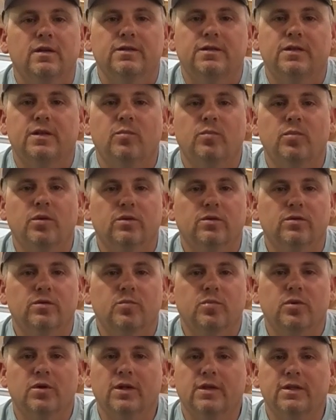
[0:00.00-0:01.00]
typical
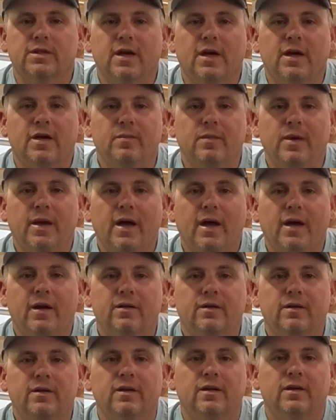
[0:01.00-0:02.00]
springtime
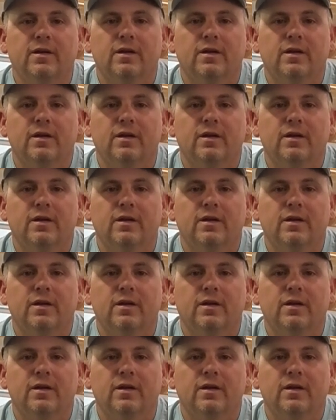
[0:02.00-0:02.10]
pattern.